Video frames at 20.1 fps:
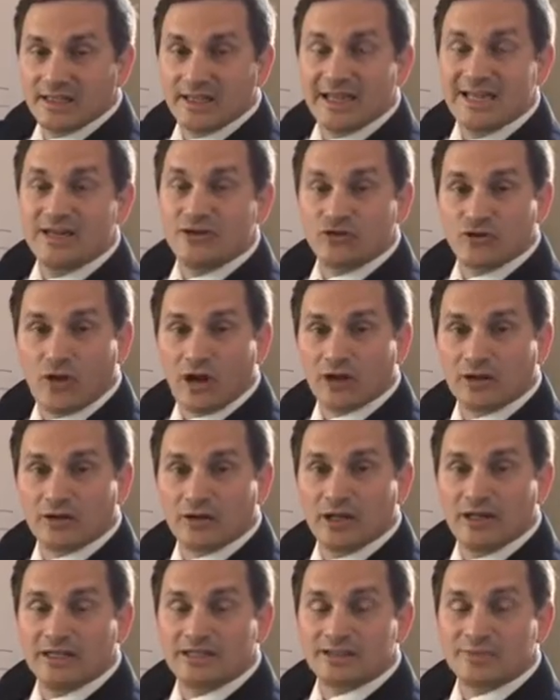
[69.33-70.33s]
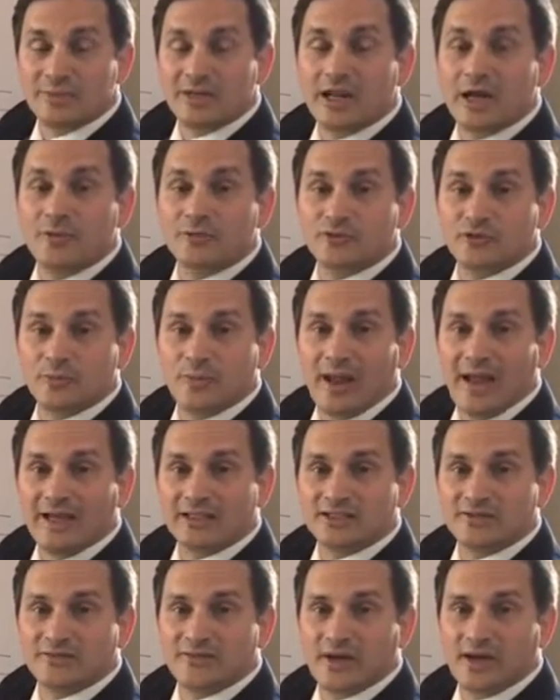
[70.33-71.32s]
the intraocular lens becomes
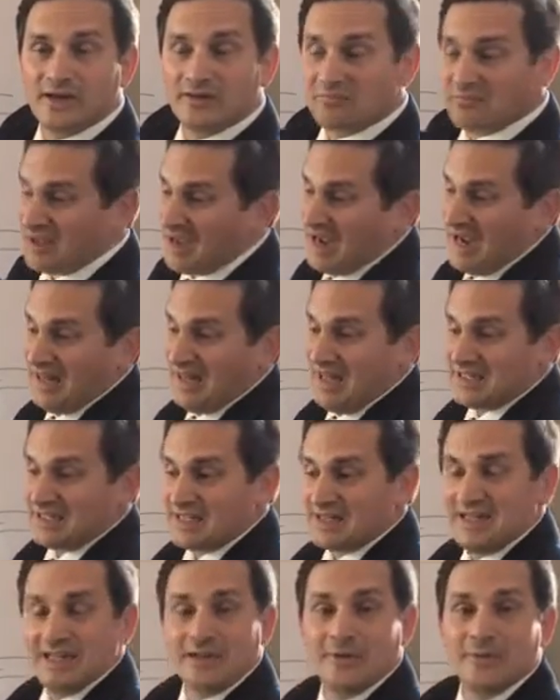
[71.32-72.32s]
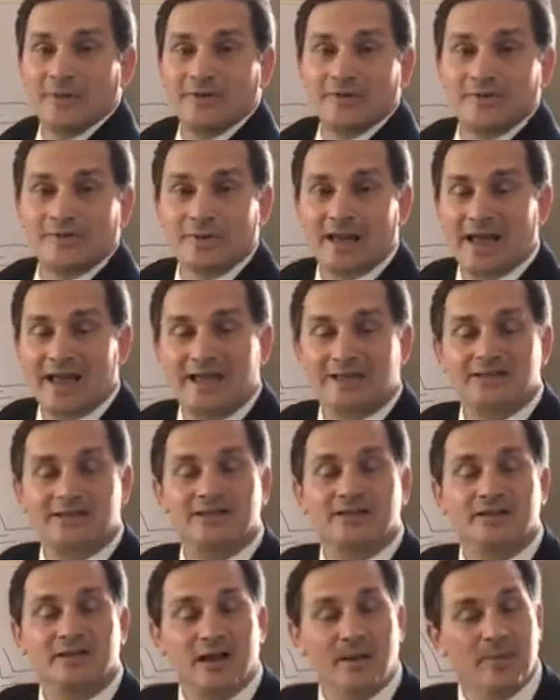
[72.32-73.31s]
opacified, I like to think of them
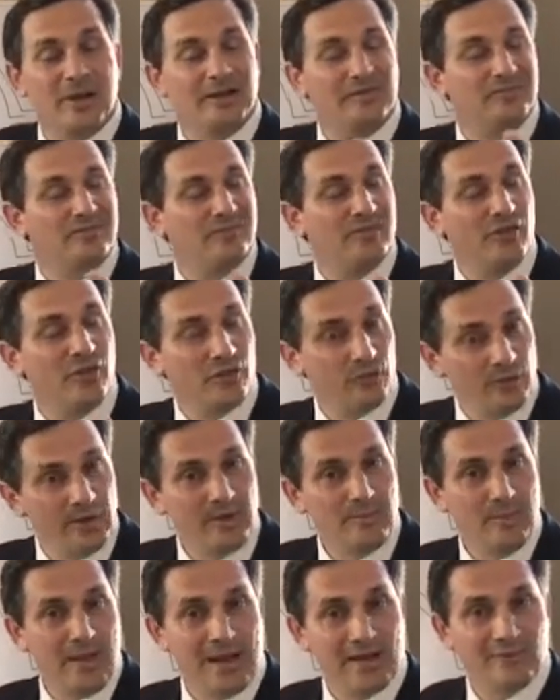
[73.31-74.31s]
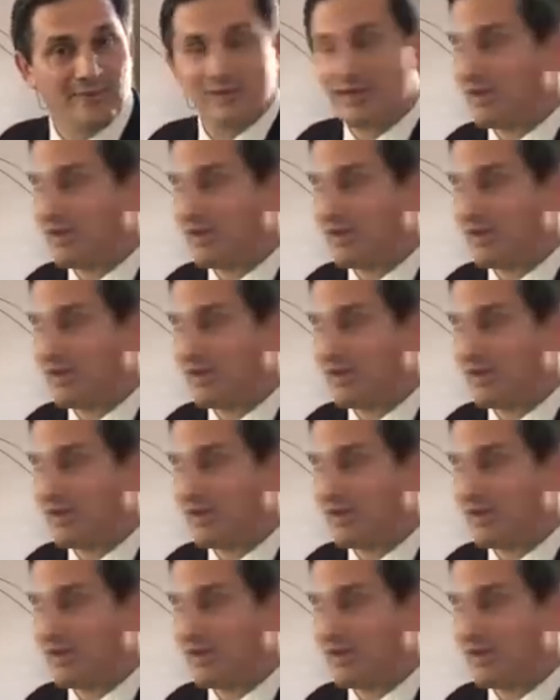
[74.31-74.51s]
as come in three main